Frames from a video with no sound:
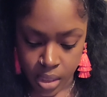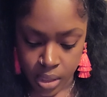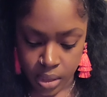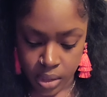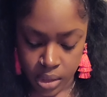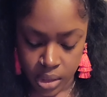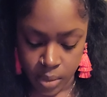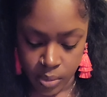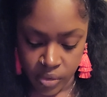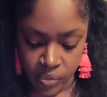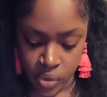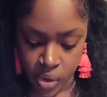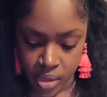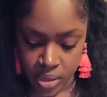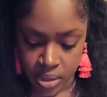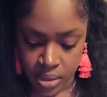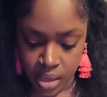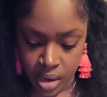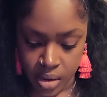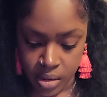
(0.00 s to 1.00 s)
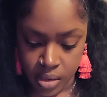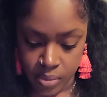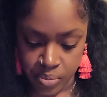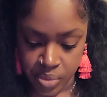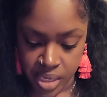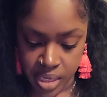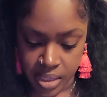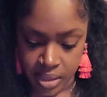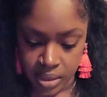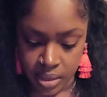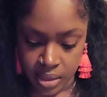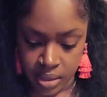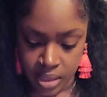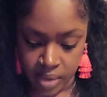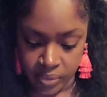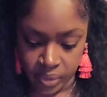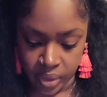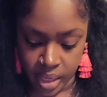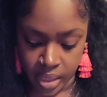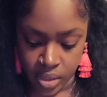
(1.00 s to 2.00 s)
Some of you all starting a business.
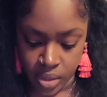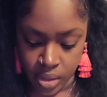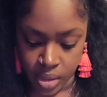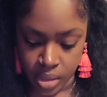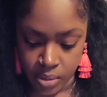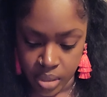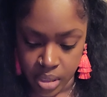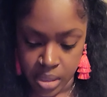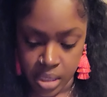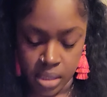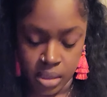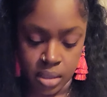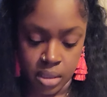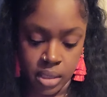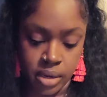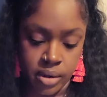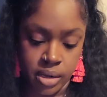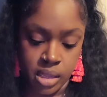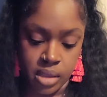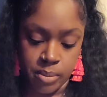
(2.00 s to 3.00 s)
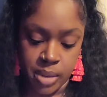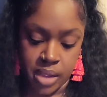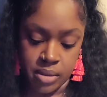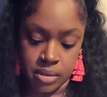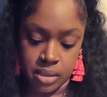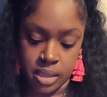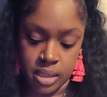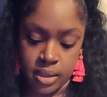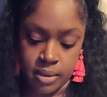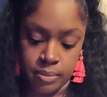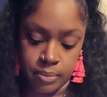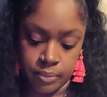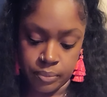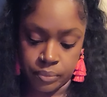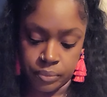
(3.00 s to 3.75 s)
I feel like you're going to be getting clarity about that.